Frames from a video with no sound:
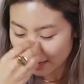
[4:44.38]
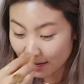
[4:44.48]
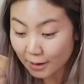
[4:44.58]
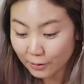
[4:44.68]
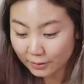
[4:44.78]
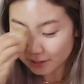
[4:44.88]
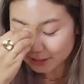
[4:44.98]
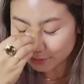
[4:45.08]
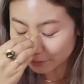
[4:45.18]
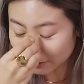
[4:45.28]
And I know it
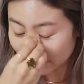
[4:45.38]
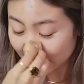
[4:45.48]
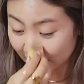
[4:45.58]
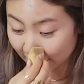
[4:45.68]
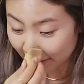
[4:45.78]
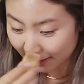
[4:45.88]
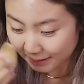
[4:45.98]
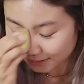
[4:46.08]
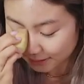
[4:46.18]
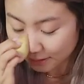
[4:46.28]
looks really
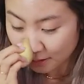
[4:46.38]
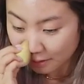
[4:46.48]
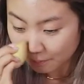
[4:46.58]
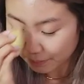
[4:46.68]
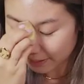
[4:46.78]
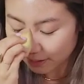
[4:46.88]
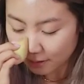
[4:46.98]
light, but